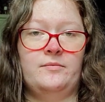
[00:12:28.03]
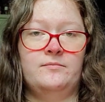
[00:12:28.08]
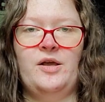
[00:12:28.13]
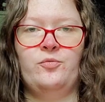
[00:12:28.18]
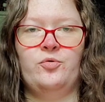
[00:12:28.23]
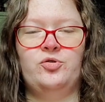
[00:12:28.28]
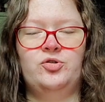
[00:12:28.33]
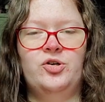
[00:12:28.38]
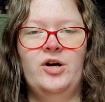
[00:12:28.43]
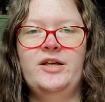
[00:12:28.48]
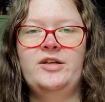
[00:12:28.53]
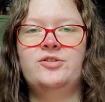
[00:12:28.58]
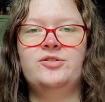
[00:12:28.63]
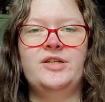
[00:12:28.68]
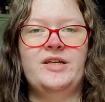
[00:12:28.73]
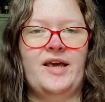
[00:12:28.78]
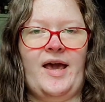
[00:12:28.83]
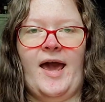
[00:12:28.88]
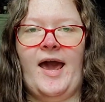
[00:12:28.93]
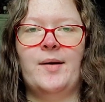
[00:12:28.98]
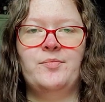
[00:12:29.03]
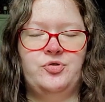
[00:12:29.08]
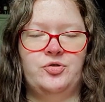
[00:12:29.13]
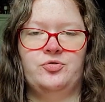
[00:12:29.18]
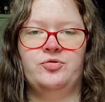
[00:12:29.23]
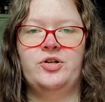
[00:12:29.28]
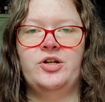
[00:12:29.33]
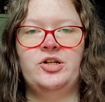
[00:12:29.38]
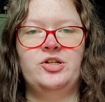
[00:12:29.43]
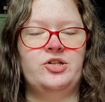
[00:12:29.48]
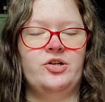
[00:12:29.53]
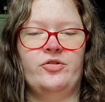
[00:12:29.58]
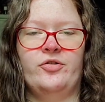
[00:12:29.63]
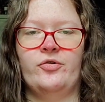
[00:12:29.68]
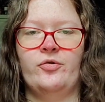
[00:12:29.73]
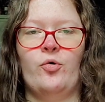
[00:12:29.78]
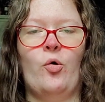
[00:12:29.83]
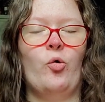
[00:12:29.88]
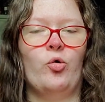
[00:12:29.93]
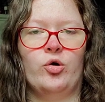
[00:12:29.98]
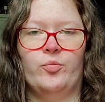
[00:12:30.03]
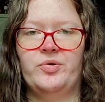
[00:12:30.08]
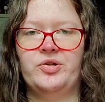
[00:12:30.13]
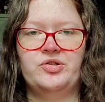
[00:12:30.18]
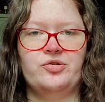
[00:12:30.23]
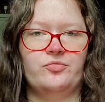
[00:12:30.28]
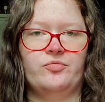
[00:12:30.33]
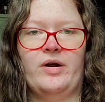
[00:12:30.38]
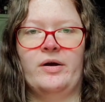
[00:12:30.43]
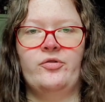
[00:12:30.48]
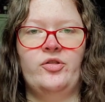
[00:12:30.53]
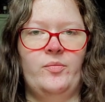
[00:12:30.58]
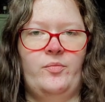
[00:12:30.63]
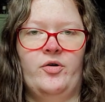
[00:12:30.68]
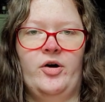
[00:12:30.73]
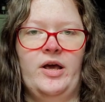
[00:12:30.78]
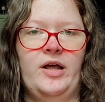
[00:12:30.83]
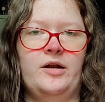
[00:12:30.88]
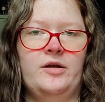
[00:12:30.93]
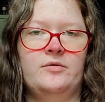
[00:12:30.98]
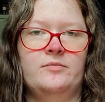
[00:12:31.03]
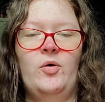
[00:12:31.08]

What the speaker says: They were likely captured into their orbits around the planet.